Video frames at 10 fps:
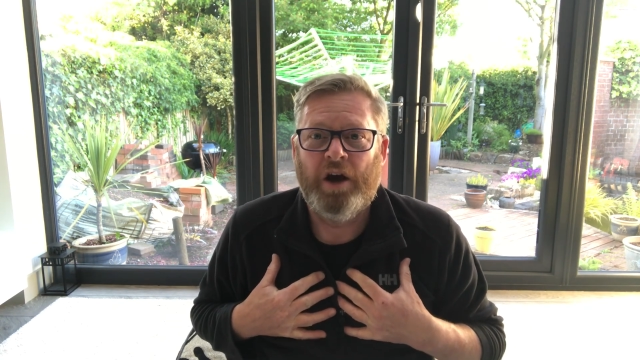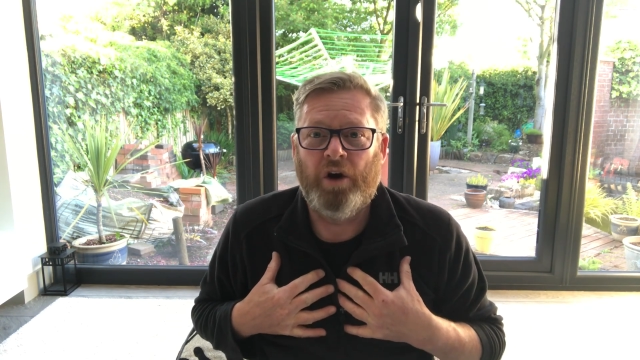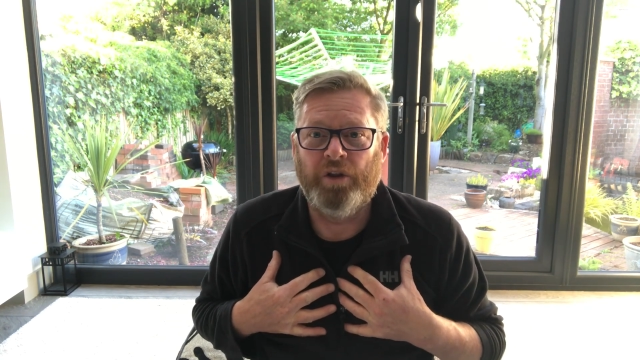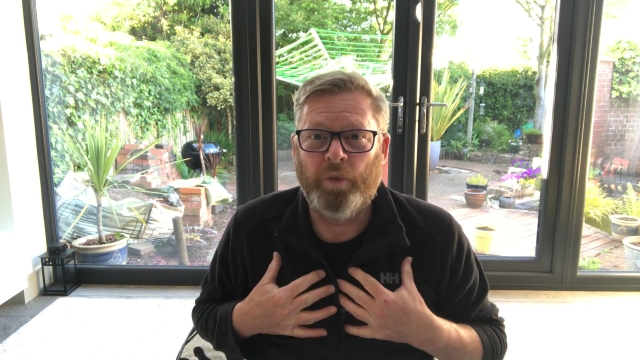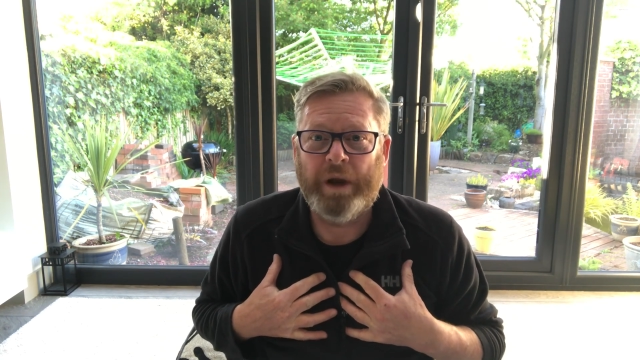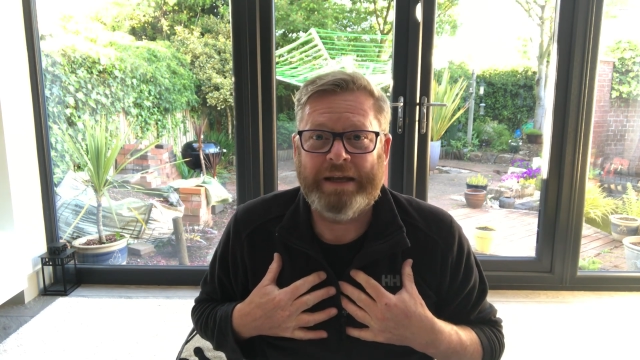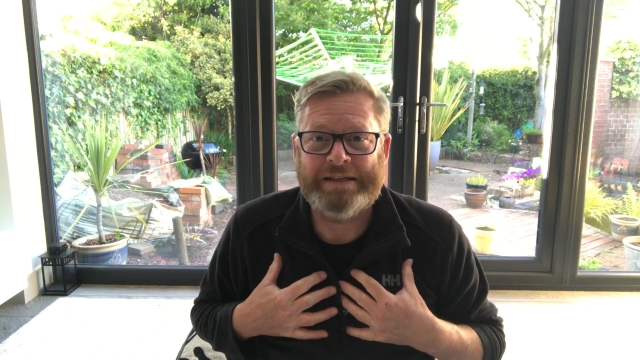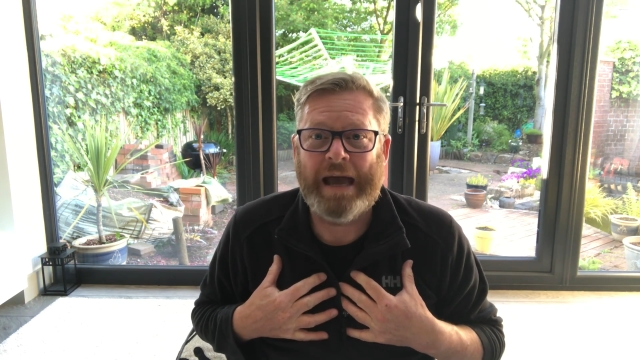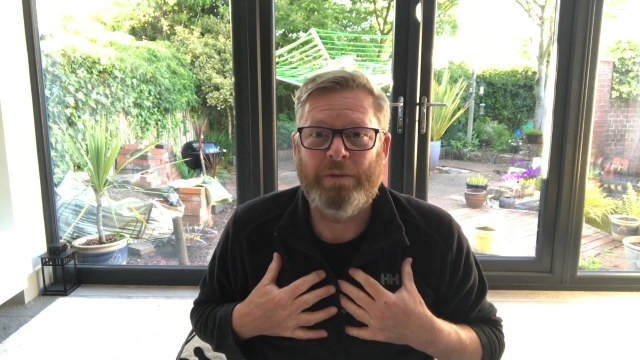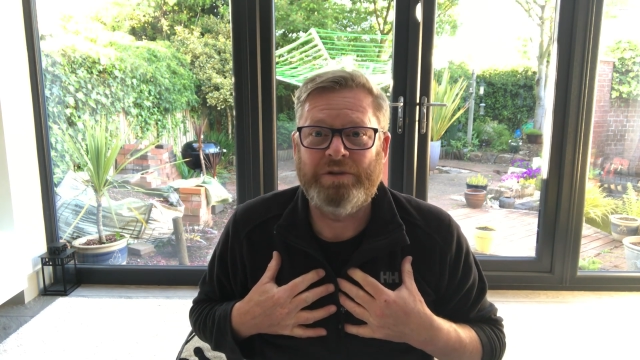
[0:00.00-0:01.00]
on the way
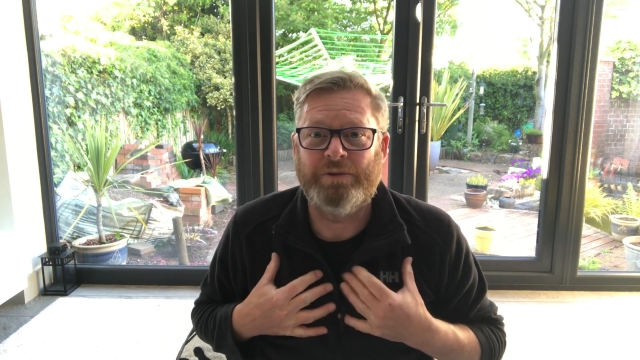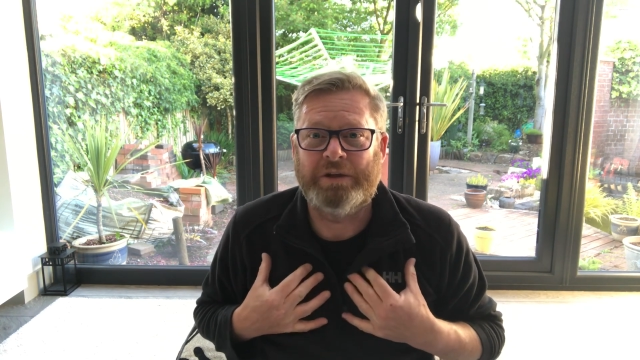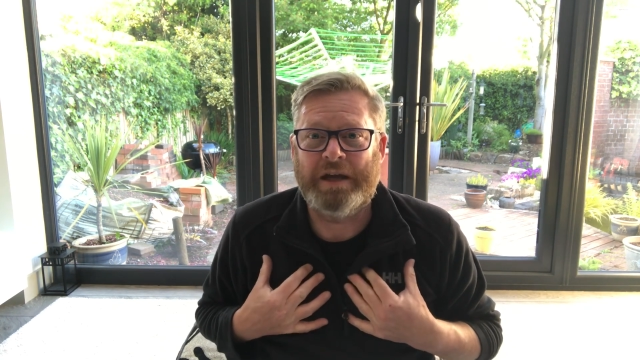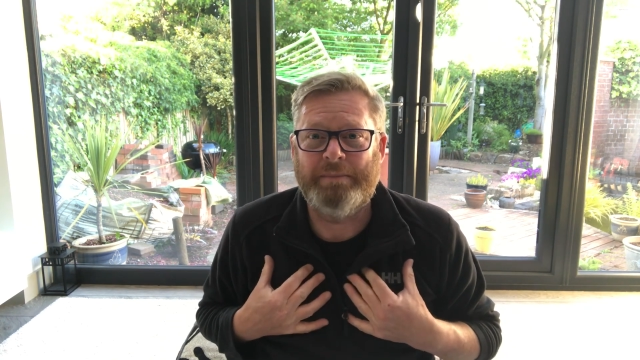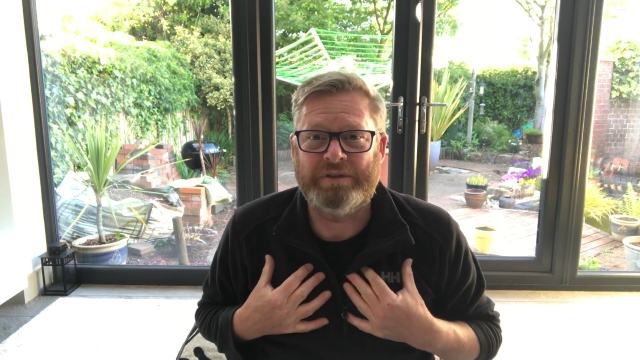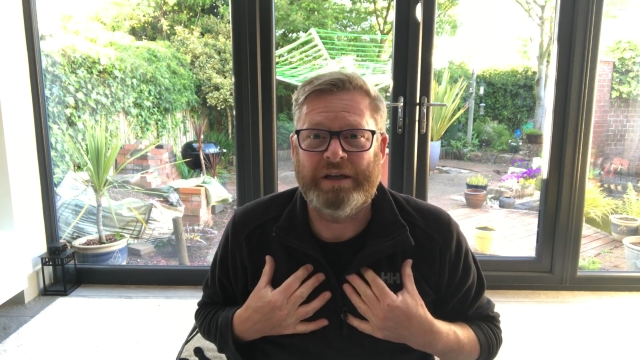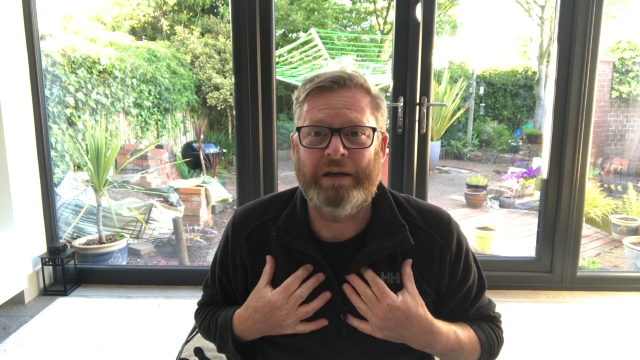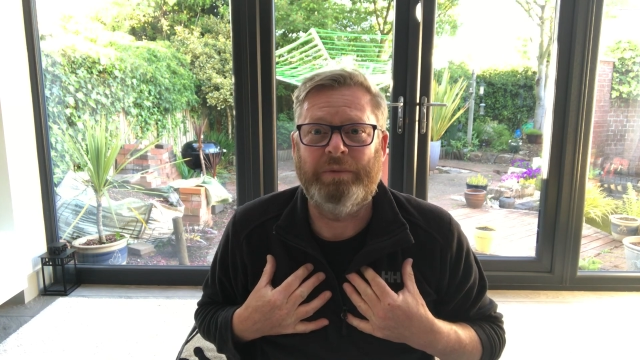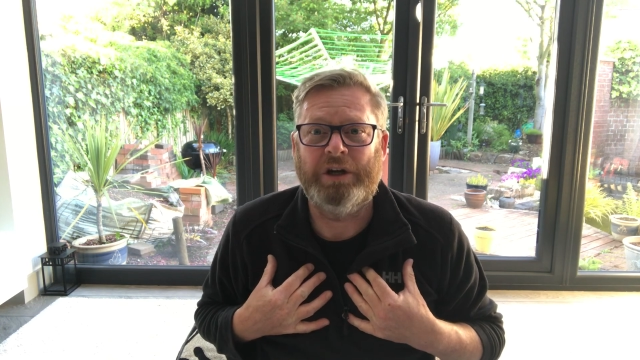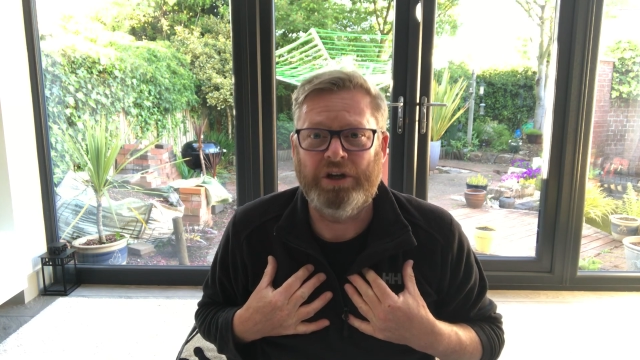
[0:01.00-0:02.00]
down to a
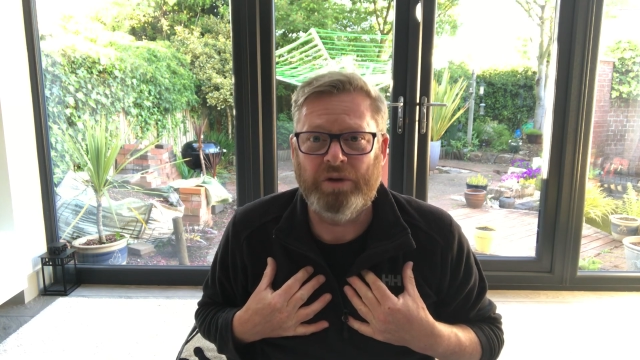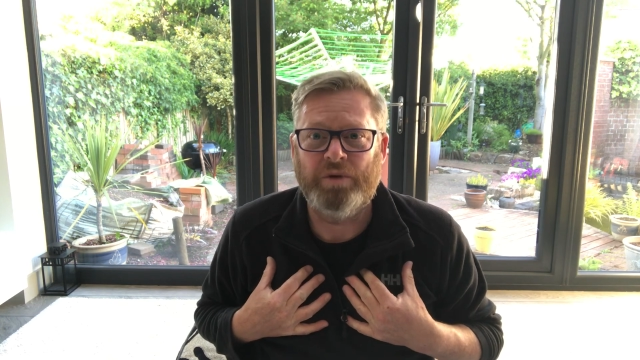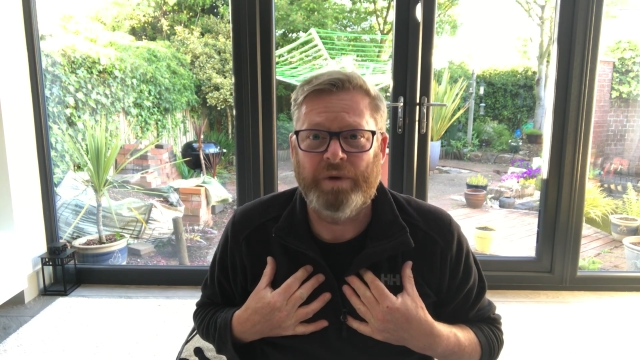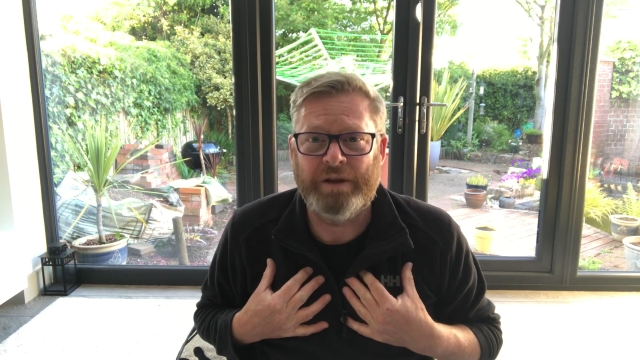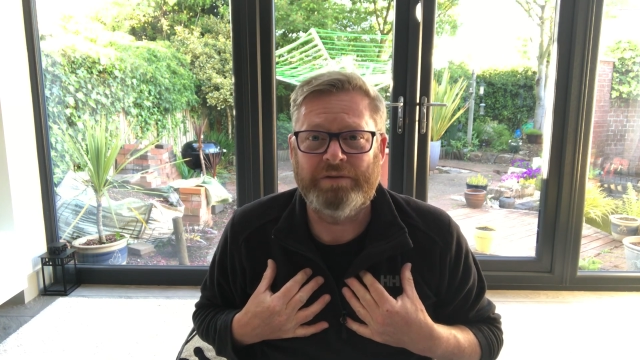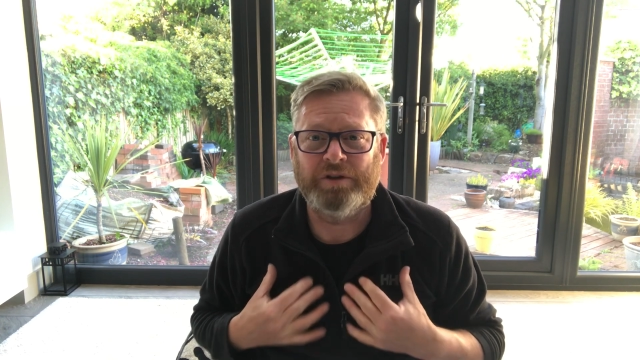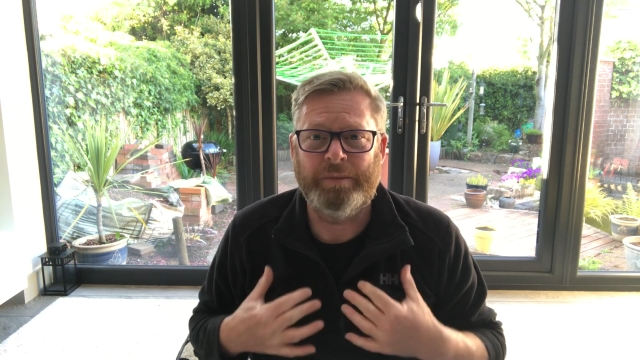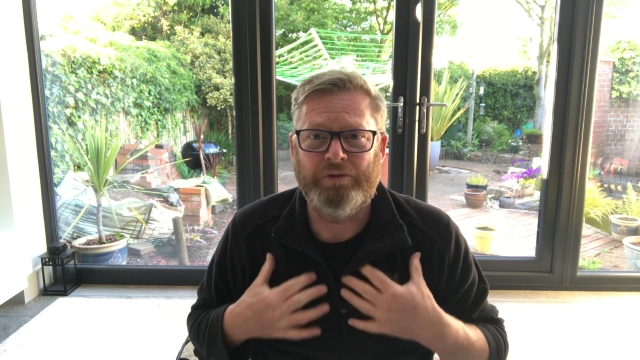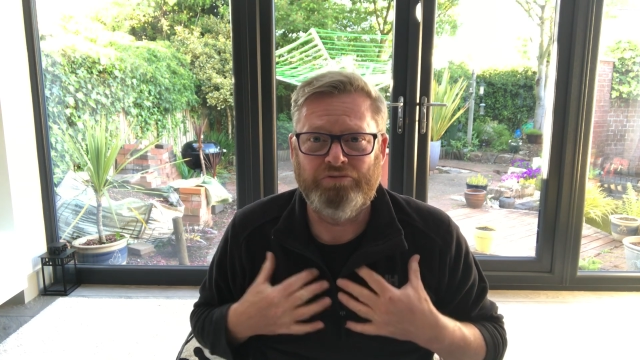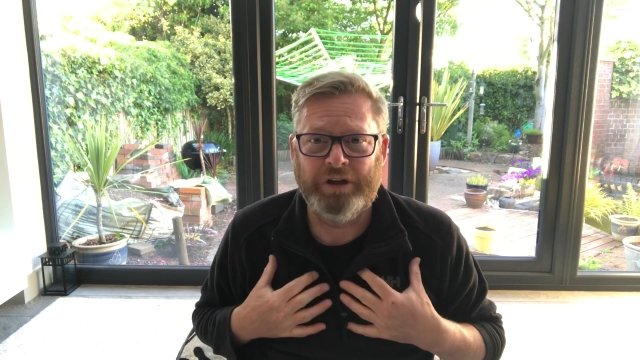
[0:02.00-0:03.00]
campsite when I knew the weather was going to
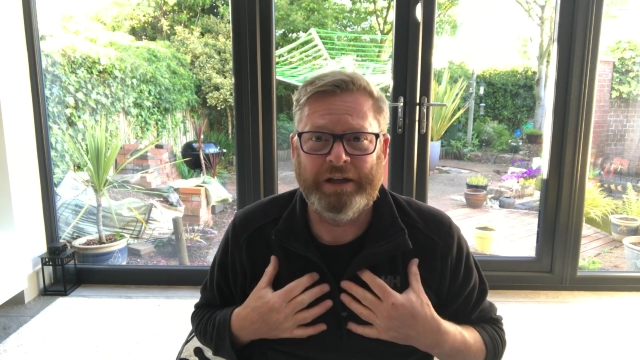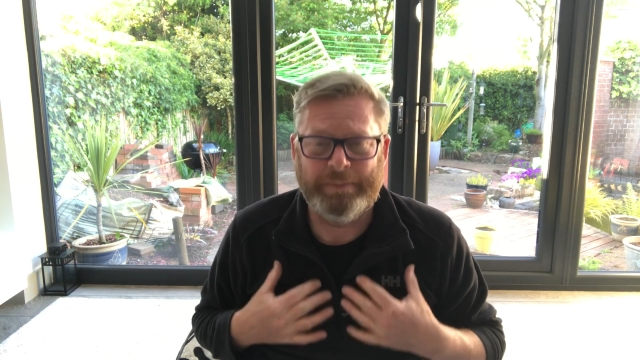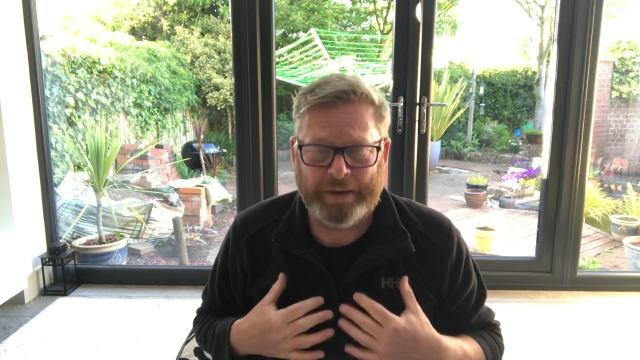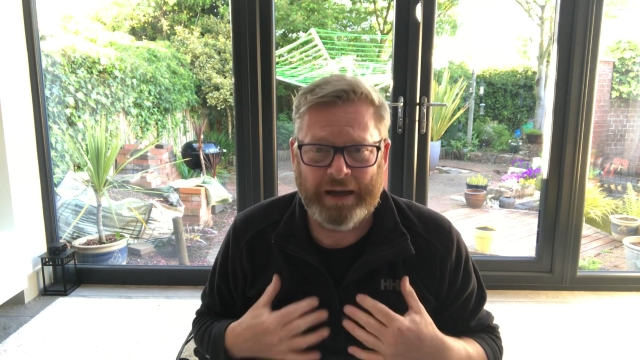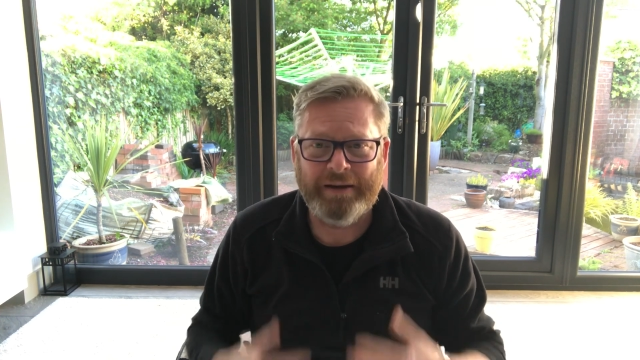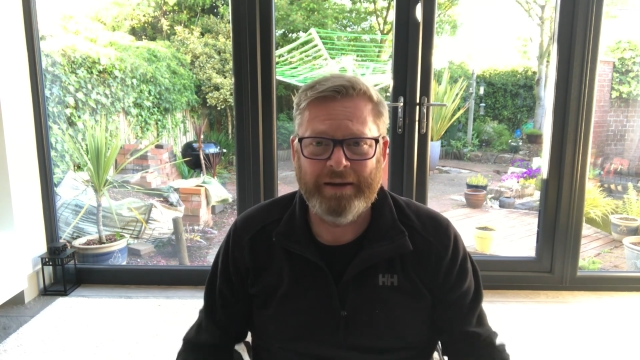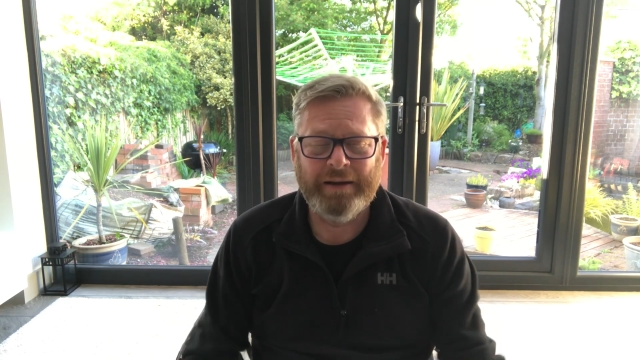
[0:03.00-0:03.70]
be really bad.